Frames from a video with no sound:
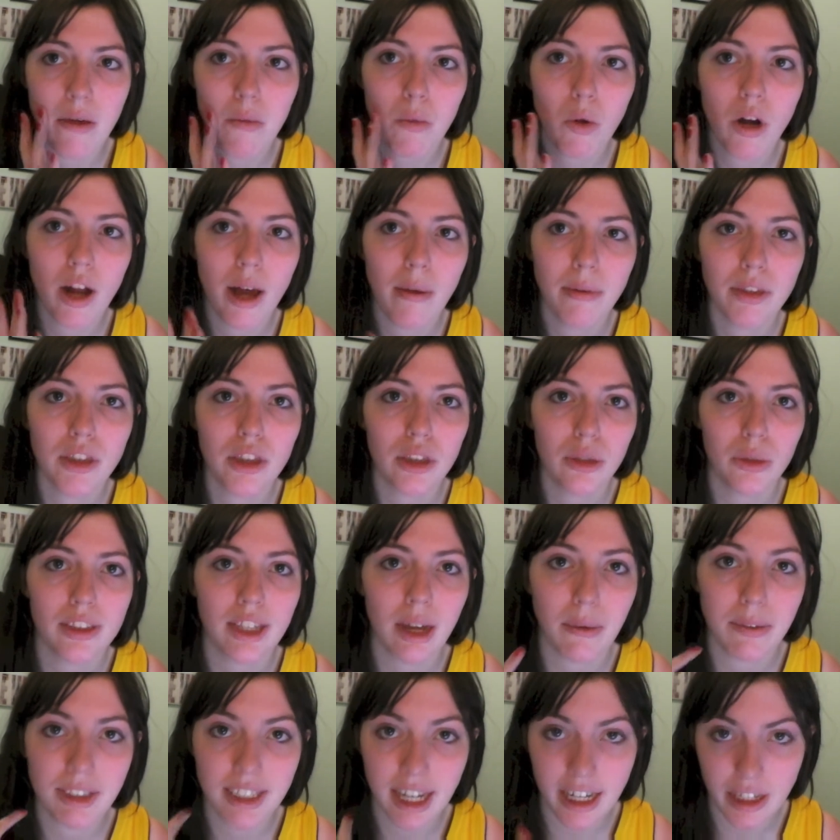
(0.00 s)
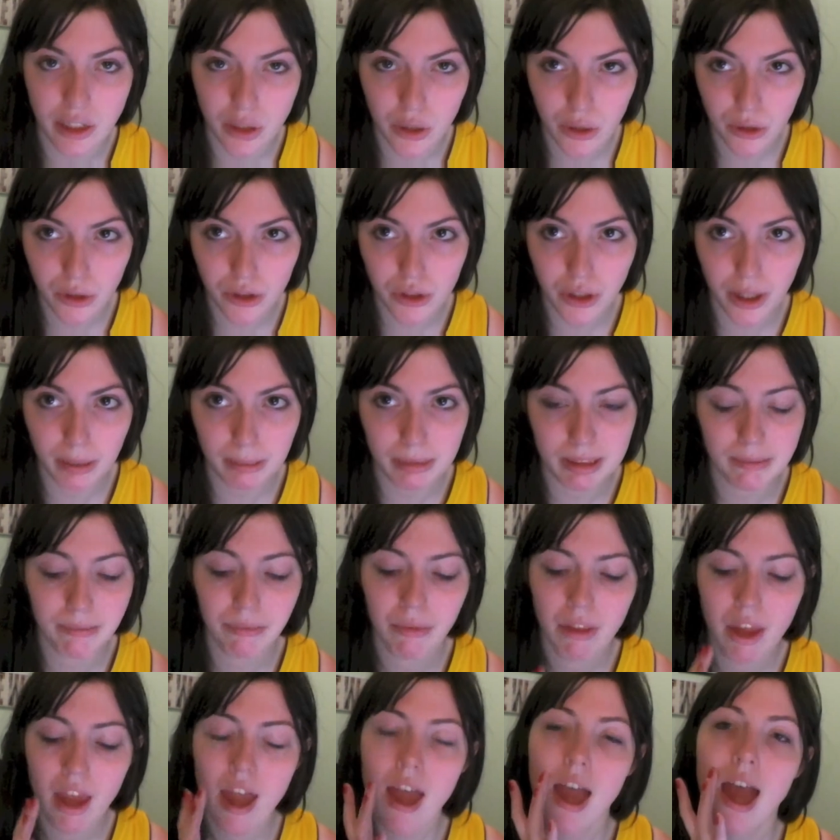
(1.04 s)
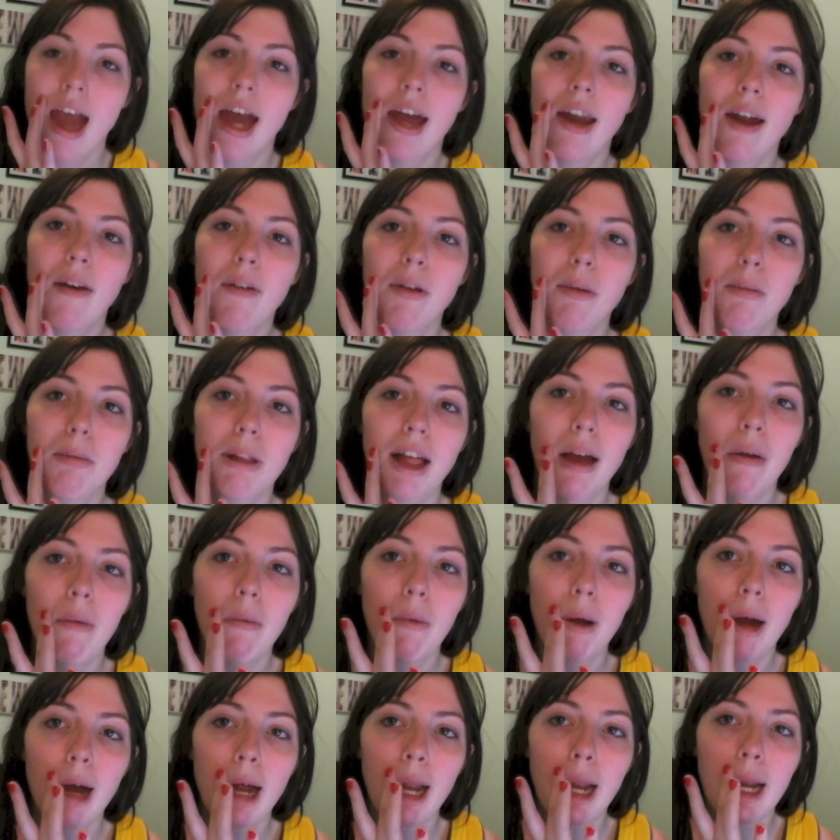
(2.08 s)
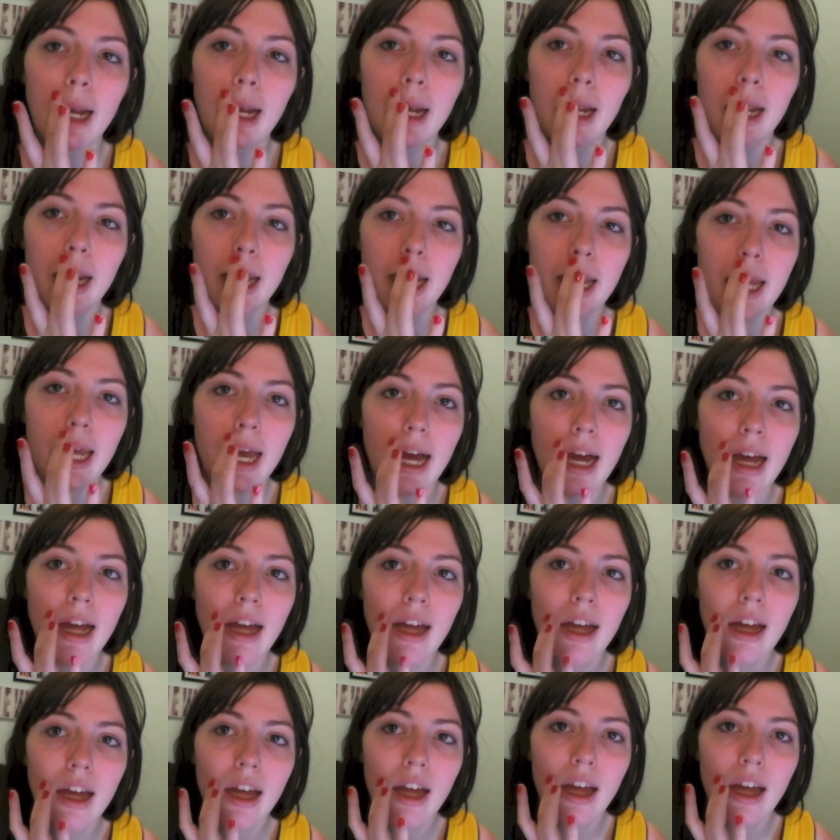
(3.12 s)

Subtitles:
And what I would do is I would take 2 strips and I would apply one here,